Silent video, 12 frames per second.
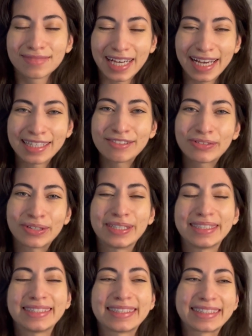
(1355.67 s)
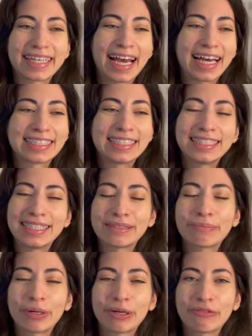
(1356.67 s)
And of course, at the
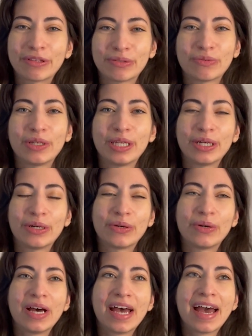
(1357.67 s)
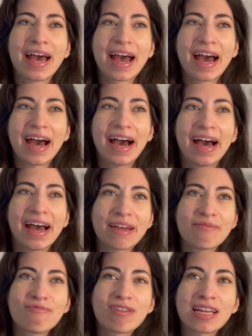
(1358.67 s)
last part of this video, I
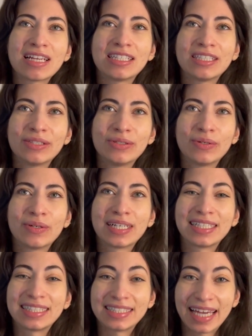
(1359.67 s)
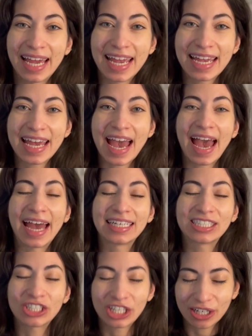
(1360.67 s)
wanted to say
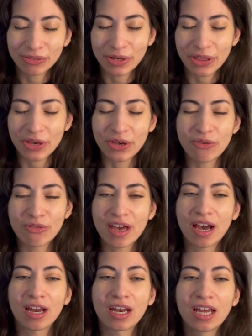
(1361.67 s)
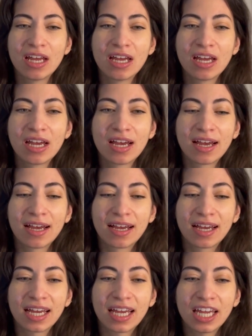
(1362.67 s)
and share with you that
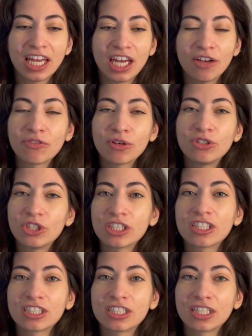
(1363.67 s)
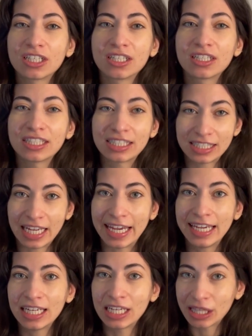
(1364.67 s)
if you just stay
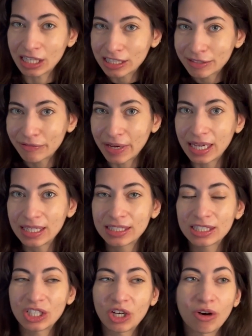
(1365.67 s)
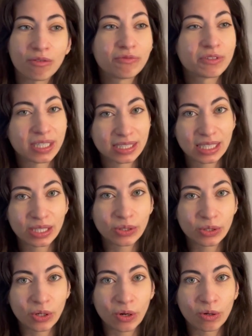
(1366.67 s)
in this phase of setting your
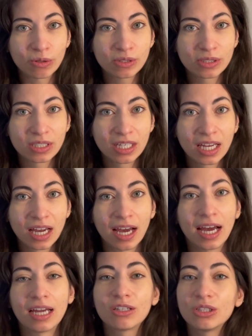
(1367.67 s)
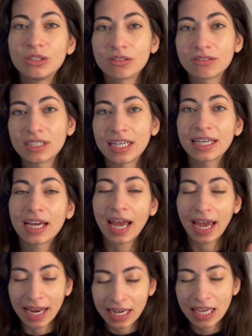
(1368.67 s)
goals and you don't take
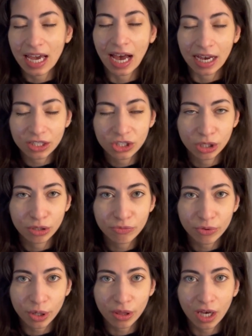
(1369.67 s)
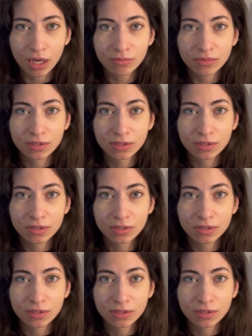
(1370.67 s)
any action for them,